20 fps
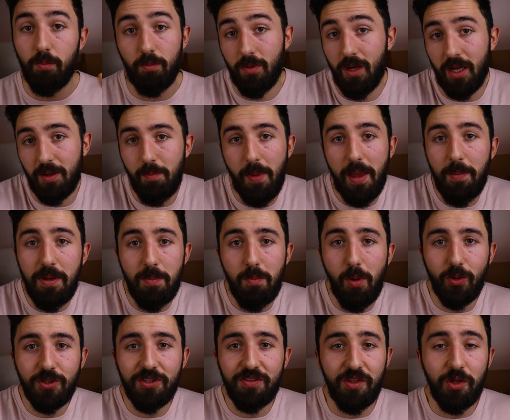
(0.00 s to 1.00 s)
Like, maybe
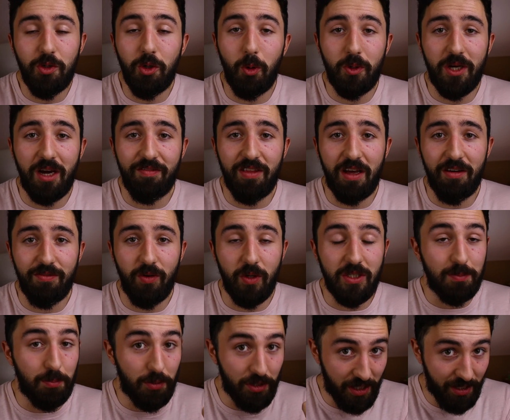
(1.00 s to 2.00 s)
most of you don't have that
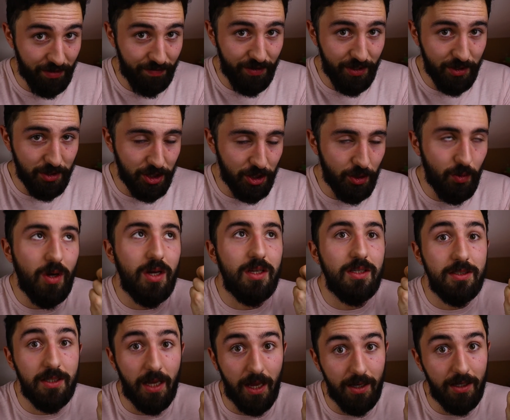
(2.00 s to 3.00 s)
voice, but if you do,
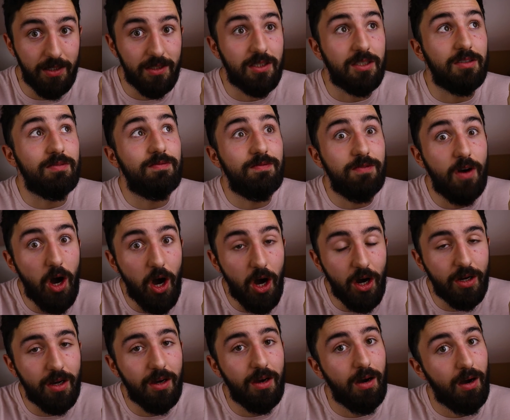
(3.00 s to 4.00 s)
tell it to
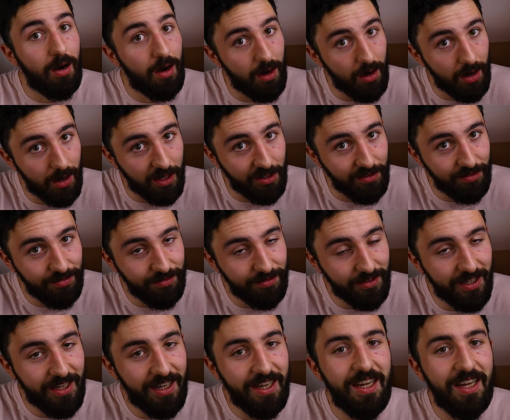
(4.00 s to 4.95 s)
fuck off.